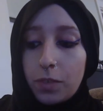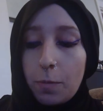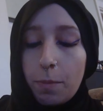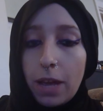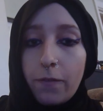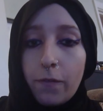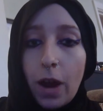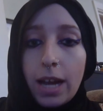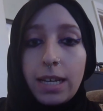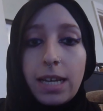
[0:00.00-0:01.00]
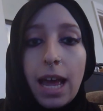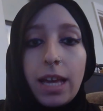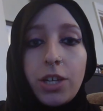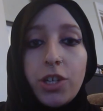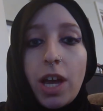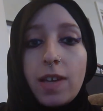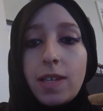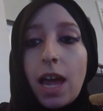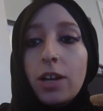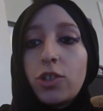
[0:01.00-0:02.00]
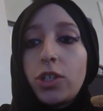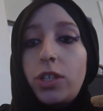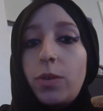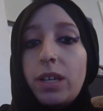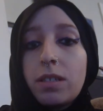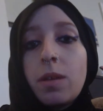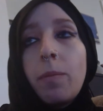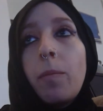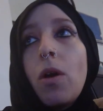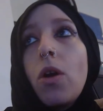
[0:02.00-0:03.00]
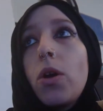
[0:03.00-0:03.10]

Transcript: My friend Aisha is actually doing some